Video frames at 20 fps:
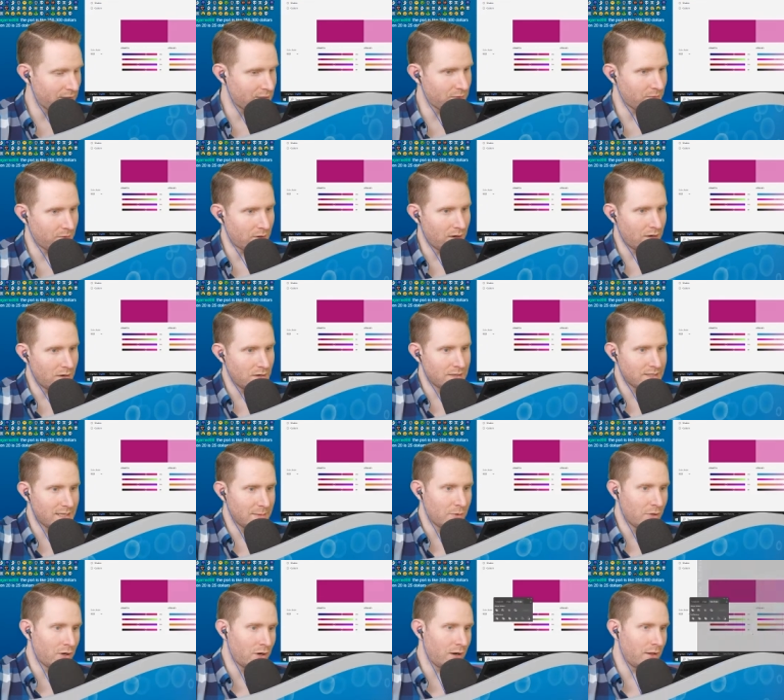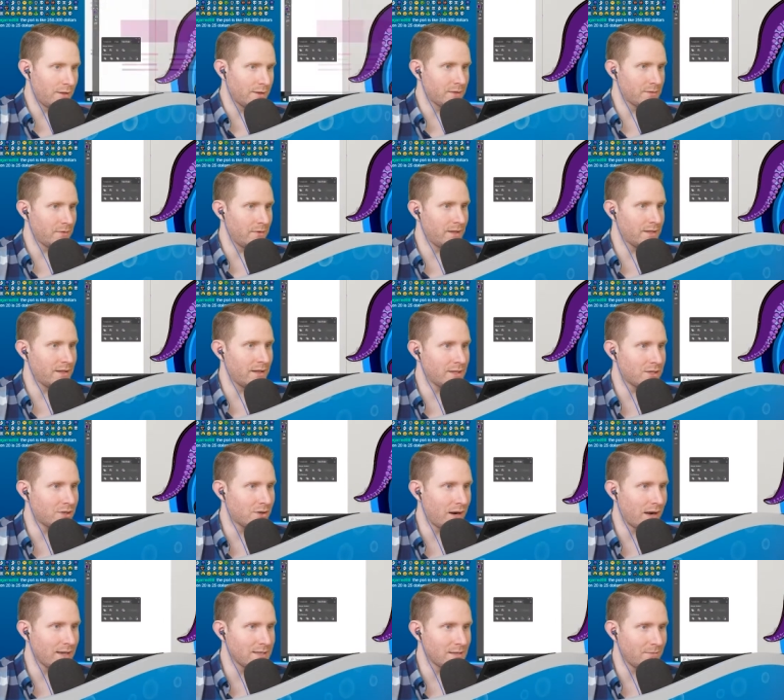one, similar to this one. Let's
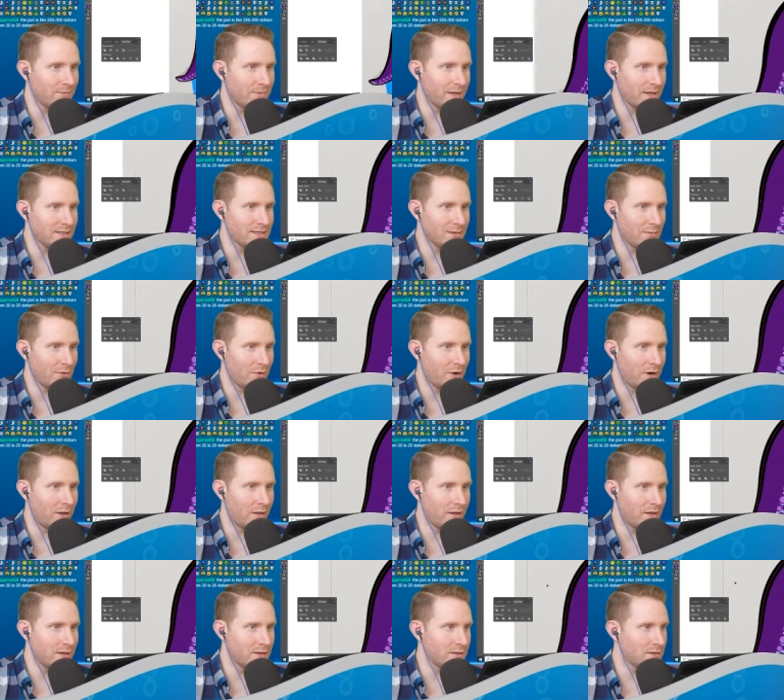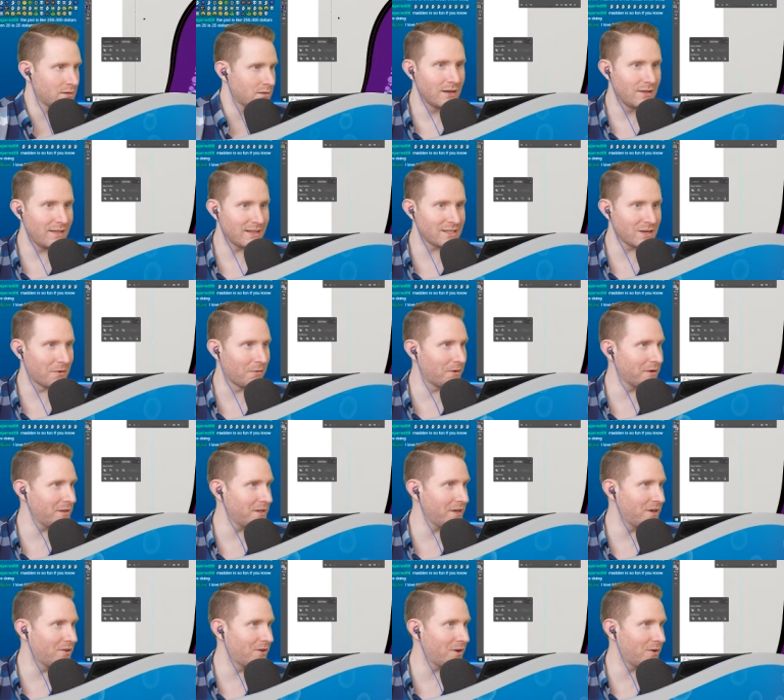try something similar to this. That's a
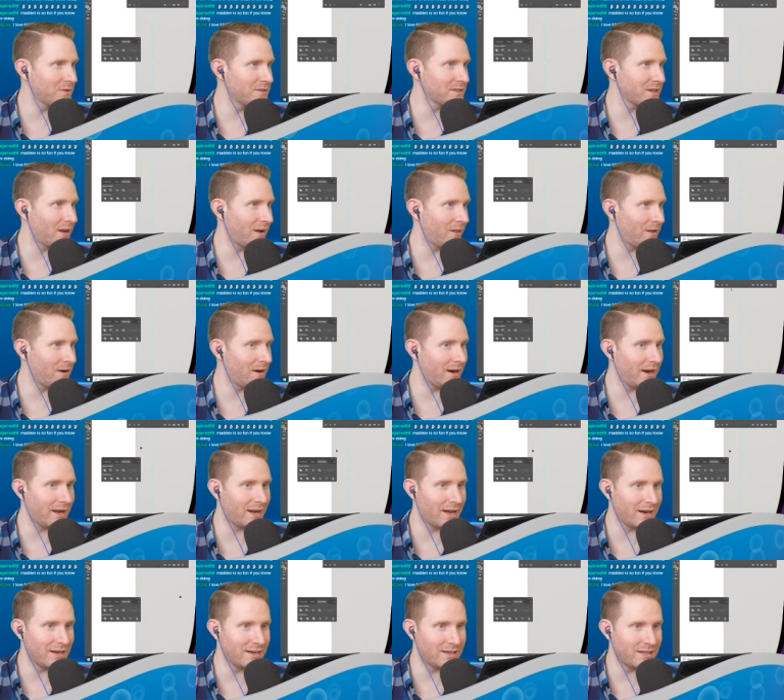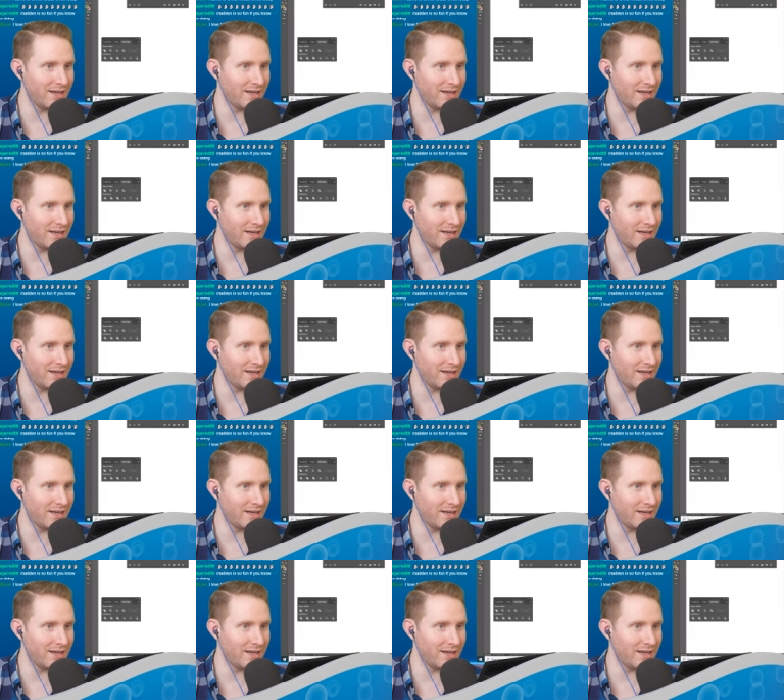really gross color and I kind of dig